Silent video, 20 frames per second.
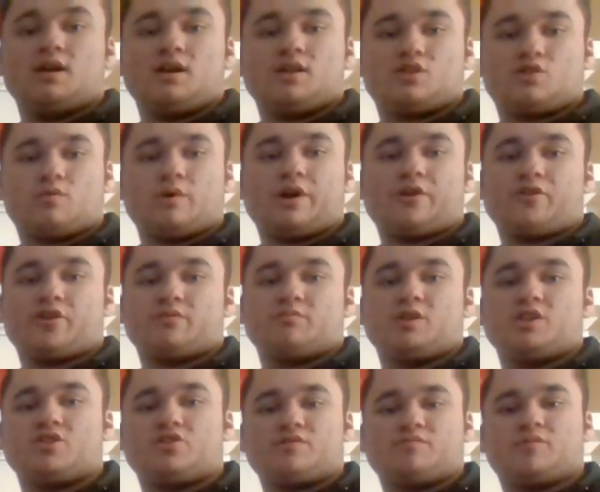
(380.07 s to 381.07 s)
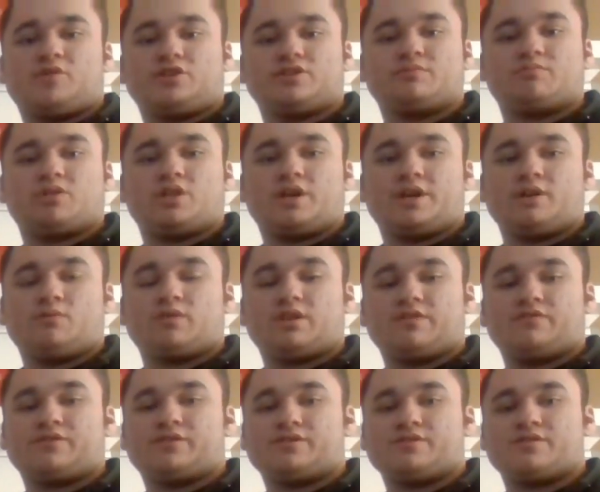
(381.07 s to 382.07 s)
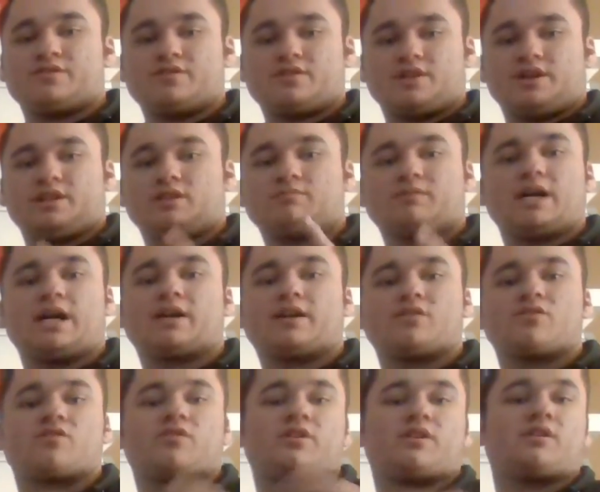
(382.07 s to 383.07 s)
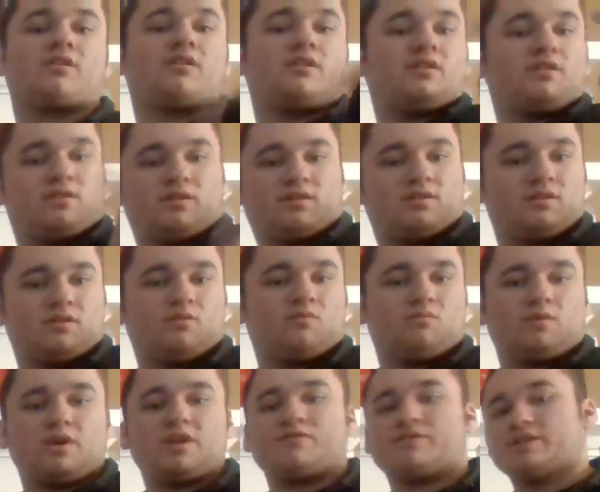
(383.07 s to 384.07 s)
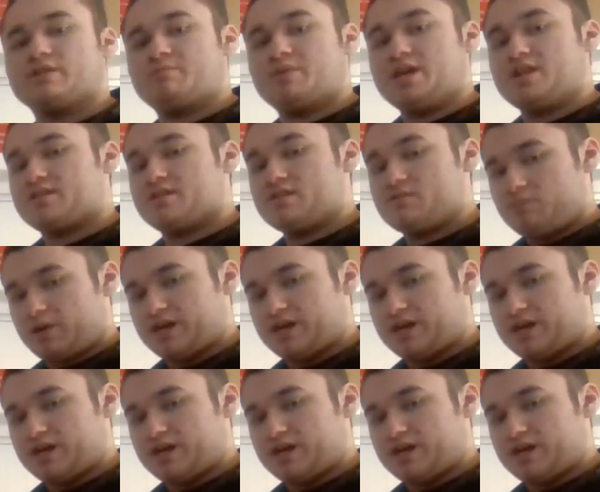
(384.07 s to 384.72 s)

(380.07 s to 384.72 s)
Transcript: squaring means you're multiplying whatever is inside the brackets or whatever the base is by